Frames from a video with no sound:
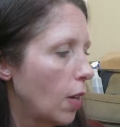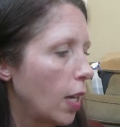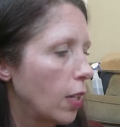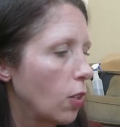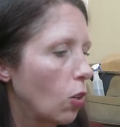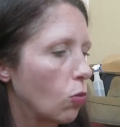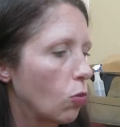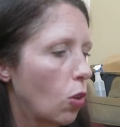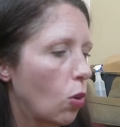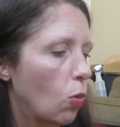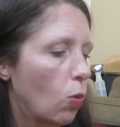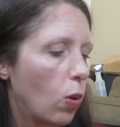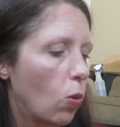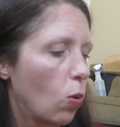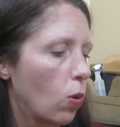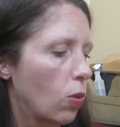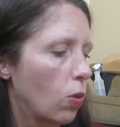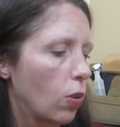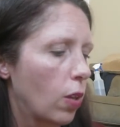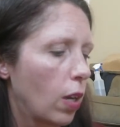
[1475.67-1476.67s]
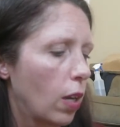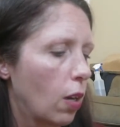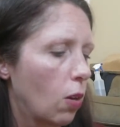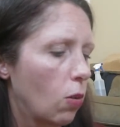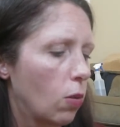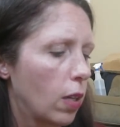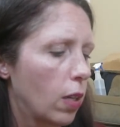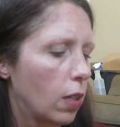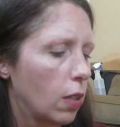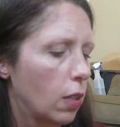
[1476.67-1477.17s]
don't know what order they
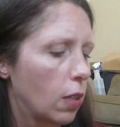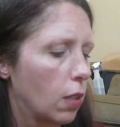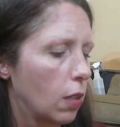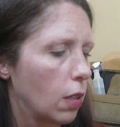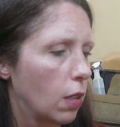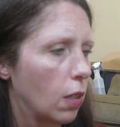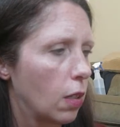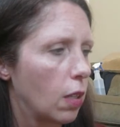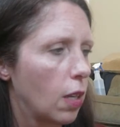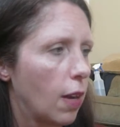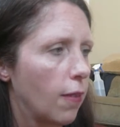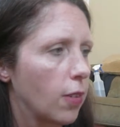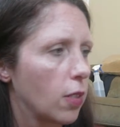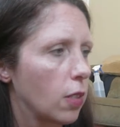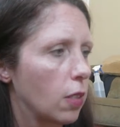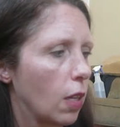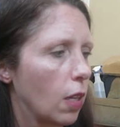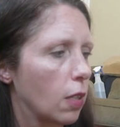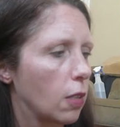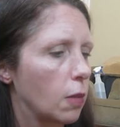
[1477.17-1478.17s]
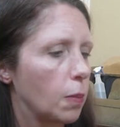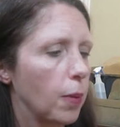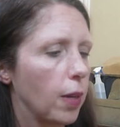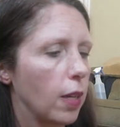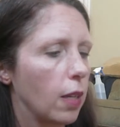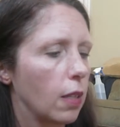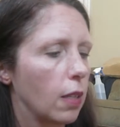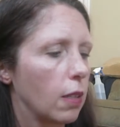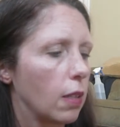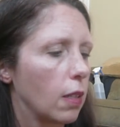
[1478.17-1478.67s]
go in. It never says,
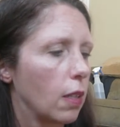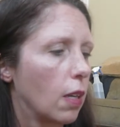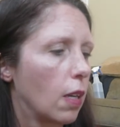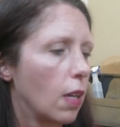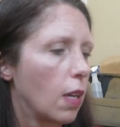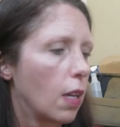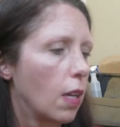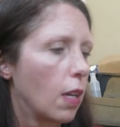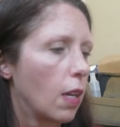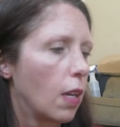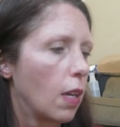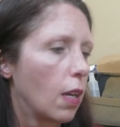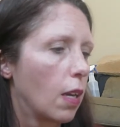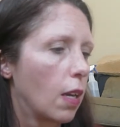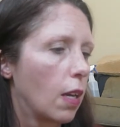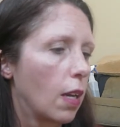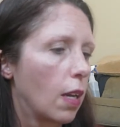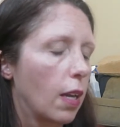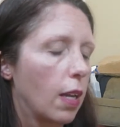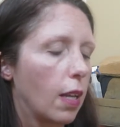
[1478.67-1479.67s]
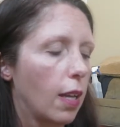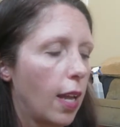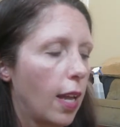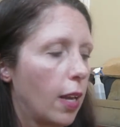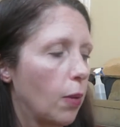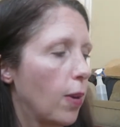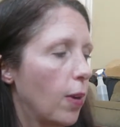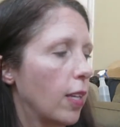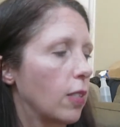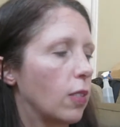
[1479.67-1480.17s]
but
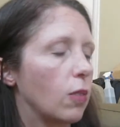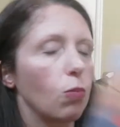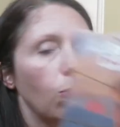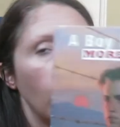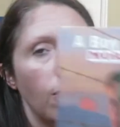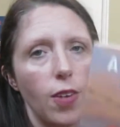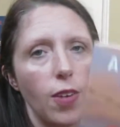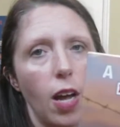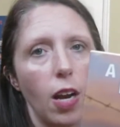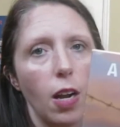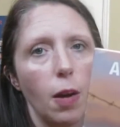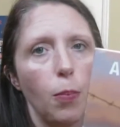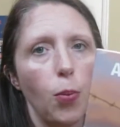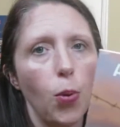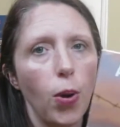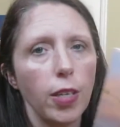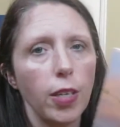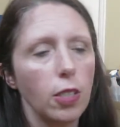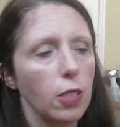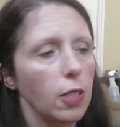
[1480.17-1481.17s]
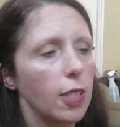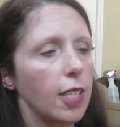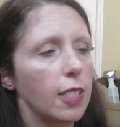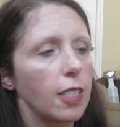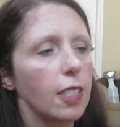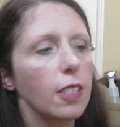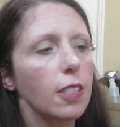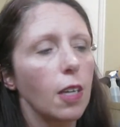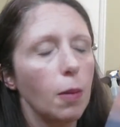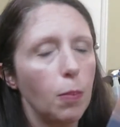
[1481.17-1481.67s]
anyways, we've got
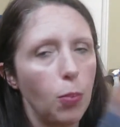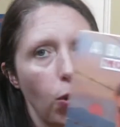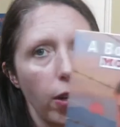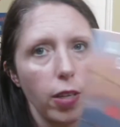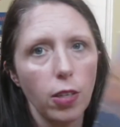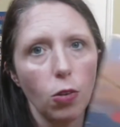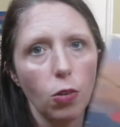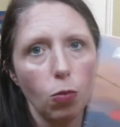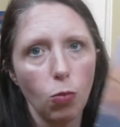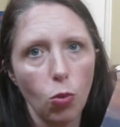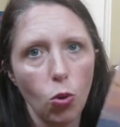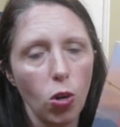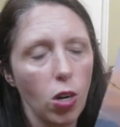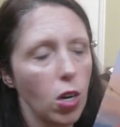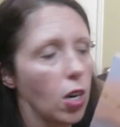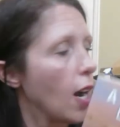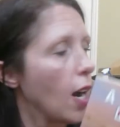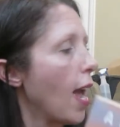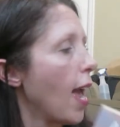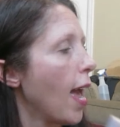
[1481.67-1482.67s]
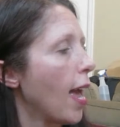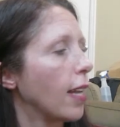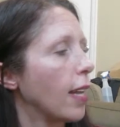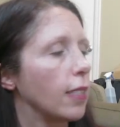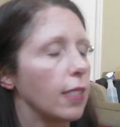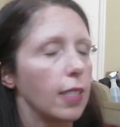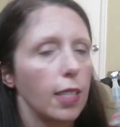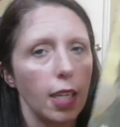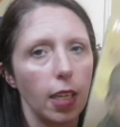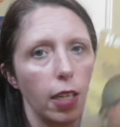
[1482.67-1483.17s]
this is A Boy No More
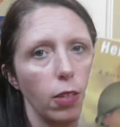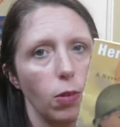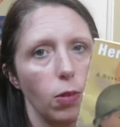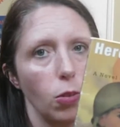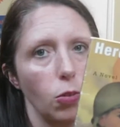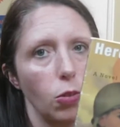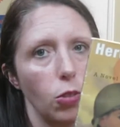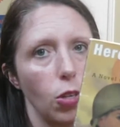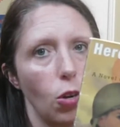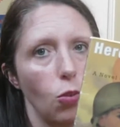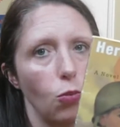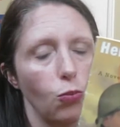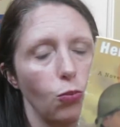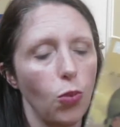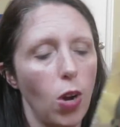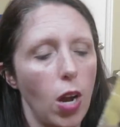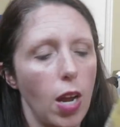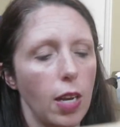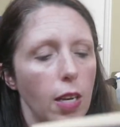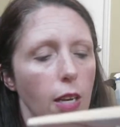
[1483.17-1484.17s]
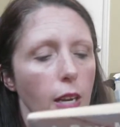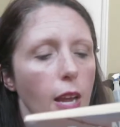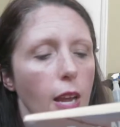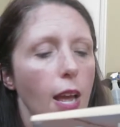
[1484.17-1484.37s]
and Heroes Don't Run.